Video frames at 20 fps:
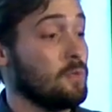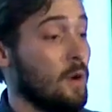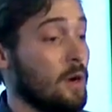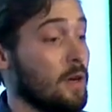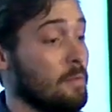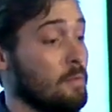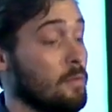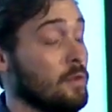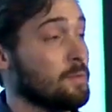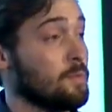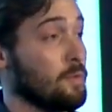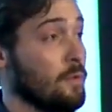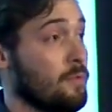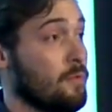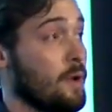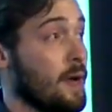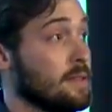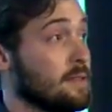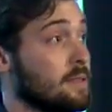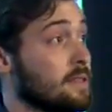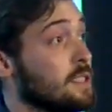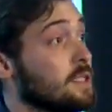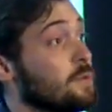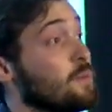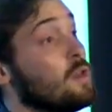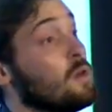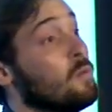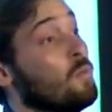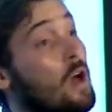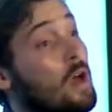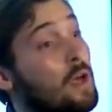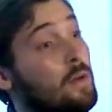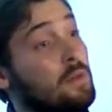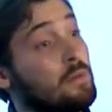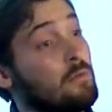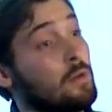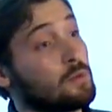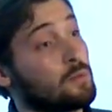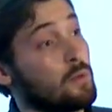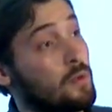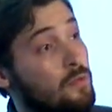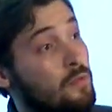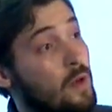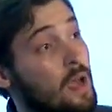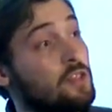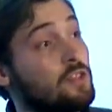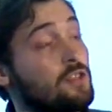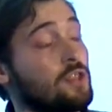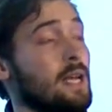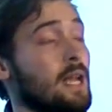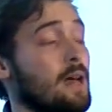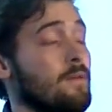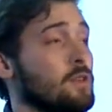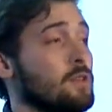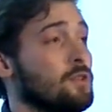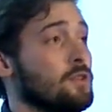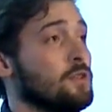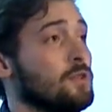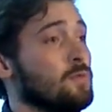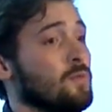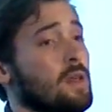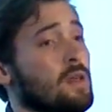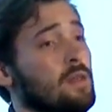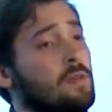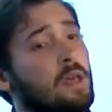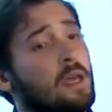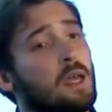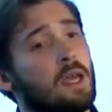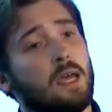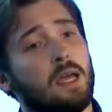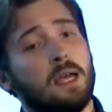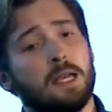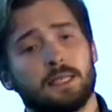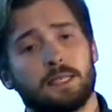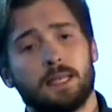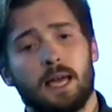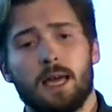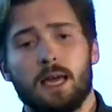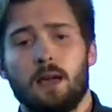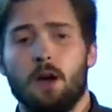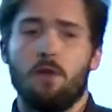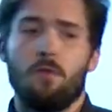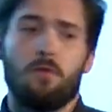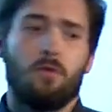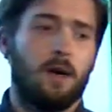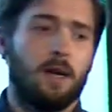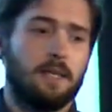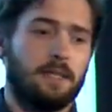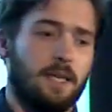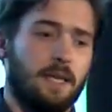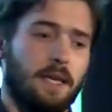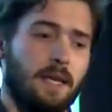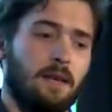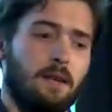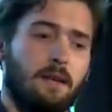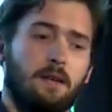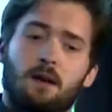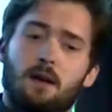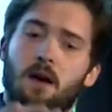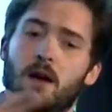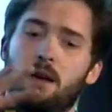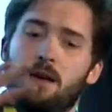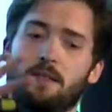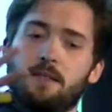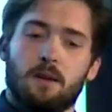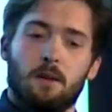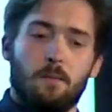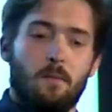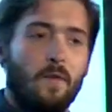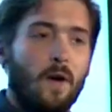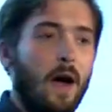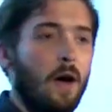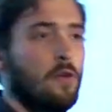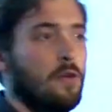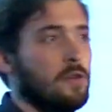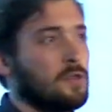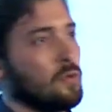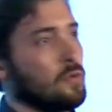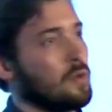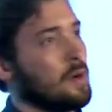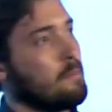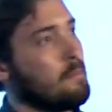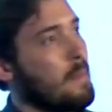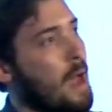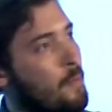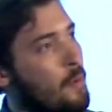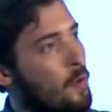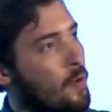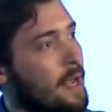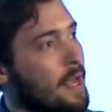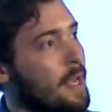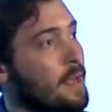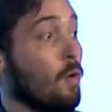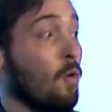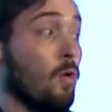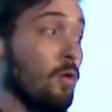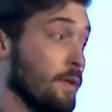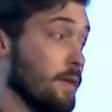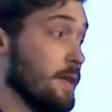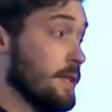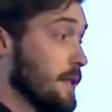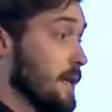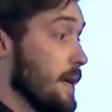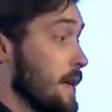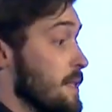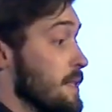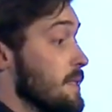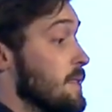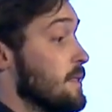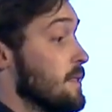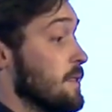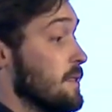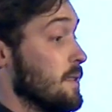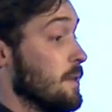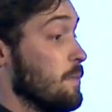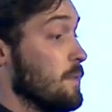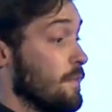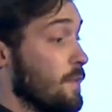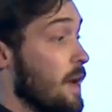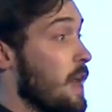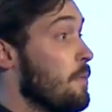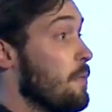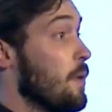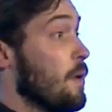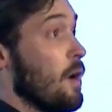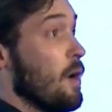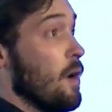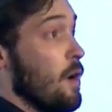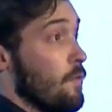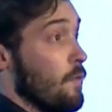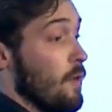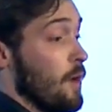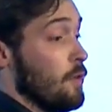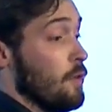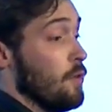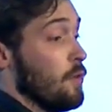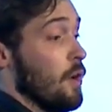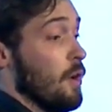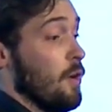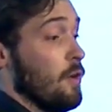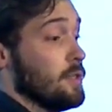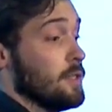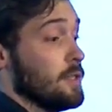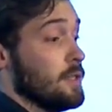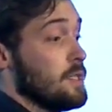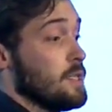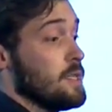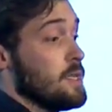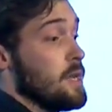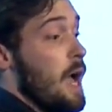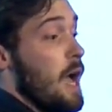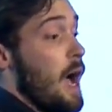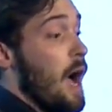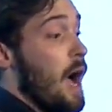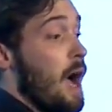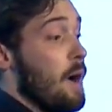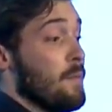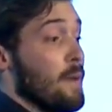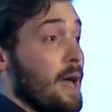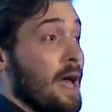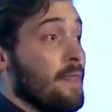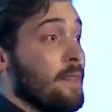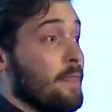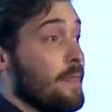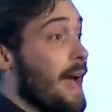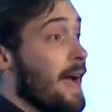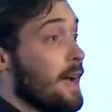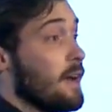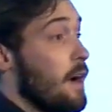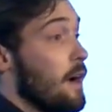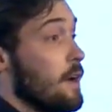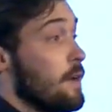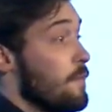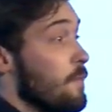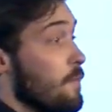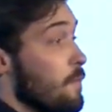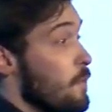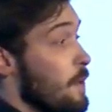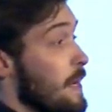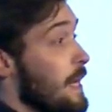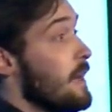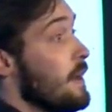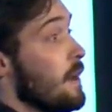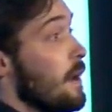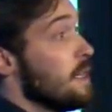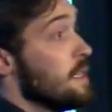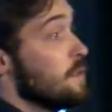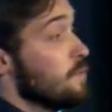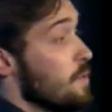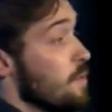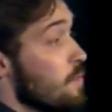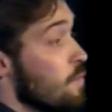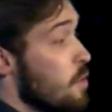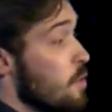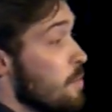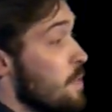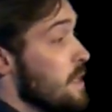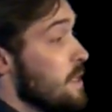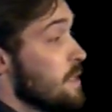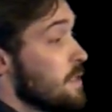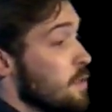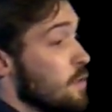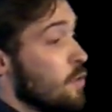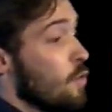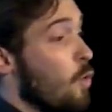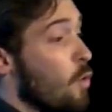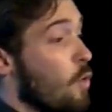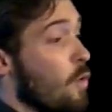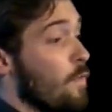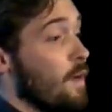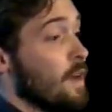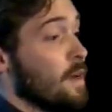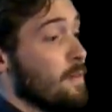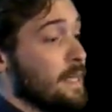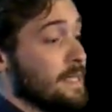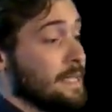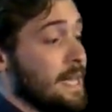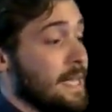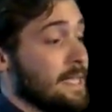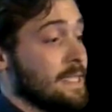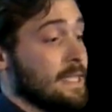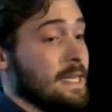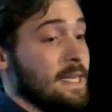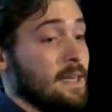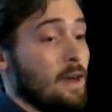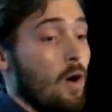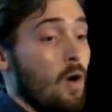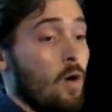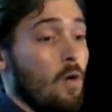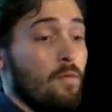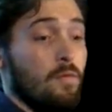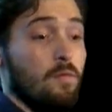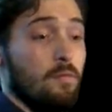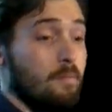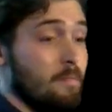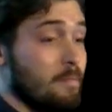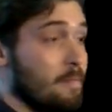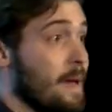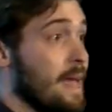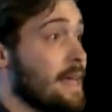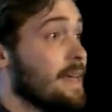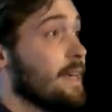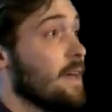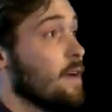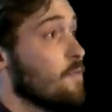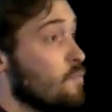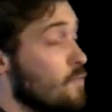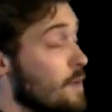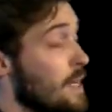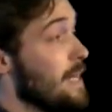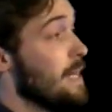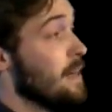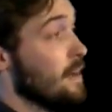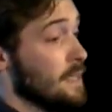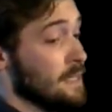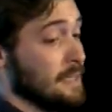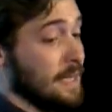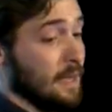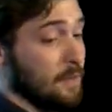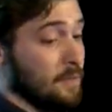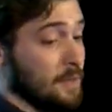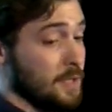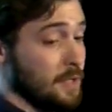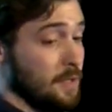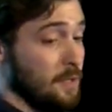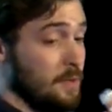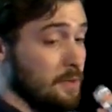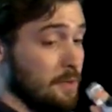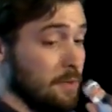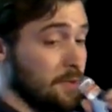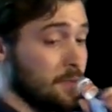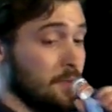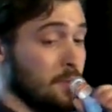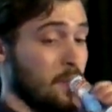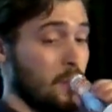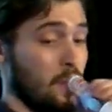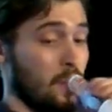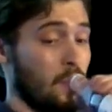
with working multiple threads. Because when you're working with multiple threads, you can have issues with, say, overwriting uh, some value stored in memory, or in this case, some developer overwriting your code. Um, and that kind of really aligns with Ruby's core fundamentality of make it a really nice language to use.